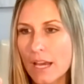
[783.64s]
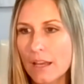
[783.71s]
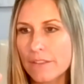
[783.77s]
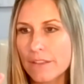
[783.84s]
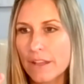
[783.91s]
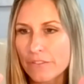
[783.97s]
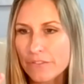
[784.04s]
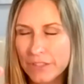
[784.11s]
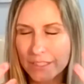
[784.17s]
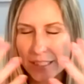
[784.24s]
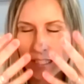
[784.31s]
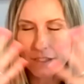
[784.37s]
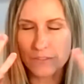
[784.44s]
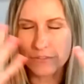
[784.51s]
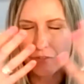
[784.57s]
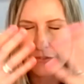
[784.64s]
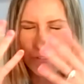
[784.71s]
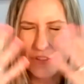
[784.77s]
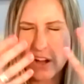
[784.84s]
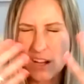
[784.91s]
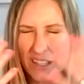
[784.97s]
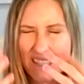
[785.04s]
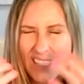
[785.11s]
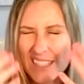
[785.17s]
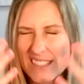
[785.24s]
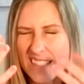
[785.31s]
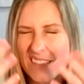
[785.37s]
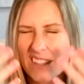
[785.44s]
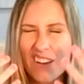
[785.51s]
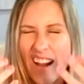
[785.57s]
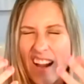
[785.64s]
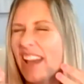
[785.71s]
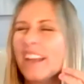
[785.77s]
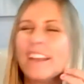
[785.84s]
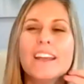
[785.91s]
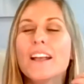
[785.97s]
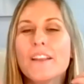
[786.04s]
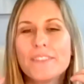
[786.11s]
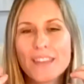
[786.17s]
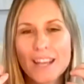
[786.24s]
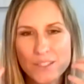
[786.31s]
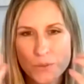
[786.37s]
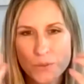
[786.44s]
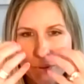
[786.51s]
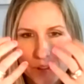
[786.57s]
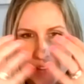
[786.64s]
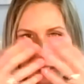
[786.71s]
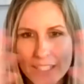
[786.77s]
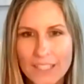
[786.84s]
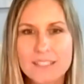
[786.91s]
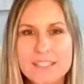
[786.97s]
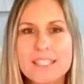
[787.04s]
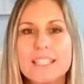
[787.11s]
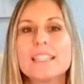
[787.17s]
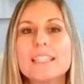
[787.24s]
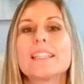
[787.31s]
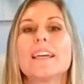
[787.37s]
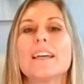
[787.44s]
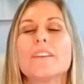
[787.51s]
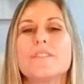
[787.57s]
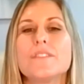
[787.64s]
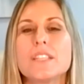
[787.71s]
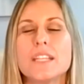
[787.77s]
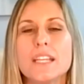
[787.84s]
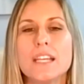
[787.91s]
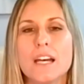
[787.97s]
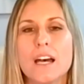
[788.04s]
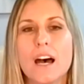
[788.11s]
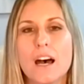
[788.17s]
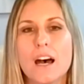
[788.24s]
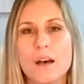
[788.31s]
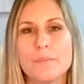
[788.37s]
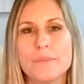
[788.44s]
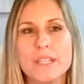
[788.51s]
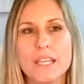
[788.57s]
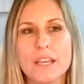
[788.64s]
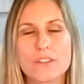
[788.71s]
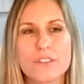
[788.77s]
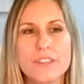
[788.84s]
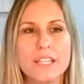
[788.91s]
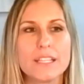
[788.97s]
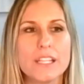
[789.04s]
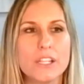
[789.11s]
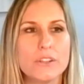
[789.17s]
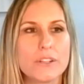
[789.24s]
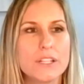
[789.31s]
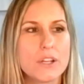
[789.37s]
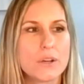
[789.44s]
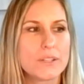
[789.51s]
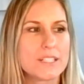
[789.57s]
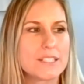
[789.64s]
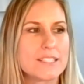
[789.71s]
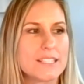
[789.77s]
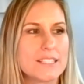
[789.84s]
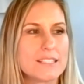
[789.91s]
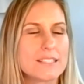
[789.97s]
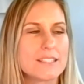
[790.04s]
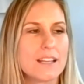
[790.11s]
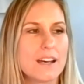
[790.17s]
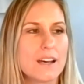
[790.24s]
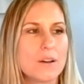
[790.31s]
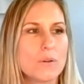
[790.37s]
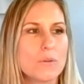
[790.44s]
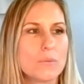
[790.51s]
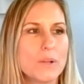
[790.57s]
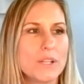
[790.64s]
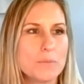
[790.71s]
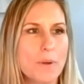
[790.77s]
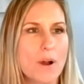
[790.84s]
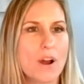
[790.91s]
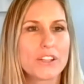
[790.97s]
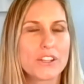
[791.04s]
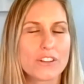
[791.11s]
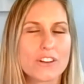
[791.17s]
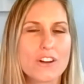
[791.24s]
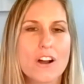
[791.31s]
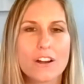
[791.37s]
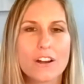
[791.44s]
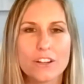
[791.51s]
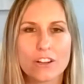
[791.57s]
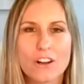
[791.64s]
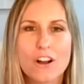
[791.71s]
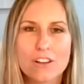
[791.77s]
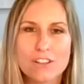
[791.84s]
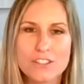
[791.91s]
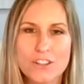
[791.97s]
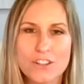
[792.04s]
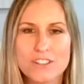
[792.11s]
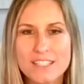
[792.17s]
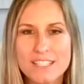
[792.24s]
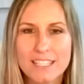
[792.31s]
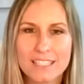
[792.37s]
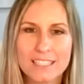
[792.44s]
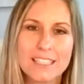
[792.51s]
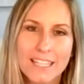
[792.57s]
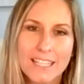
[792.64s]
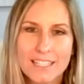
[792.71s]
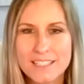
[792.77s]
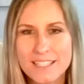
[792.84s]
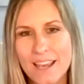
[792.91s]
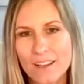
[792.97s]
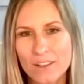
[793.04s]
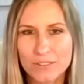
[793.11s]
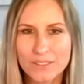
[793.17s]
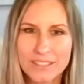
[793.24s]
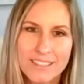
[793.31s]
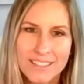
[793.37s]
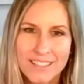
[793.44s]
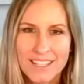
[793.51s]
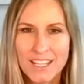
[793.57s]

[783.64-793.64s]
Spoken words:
that feeling of fogginess in their head, that's what we're looking to lift. The other thing that you can notice is when you park your car and your car starts to click down,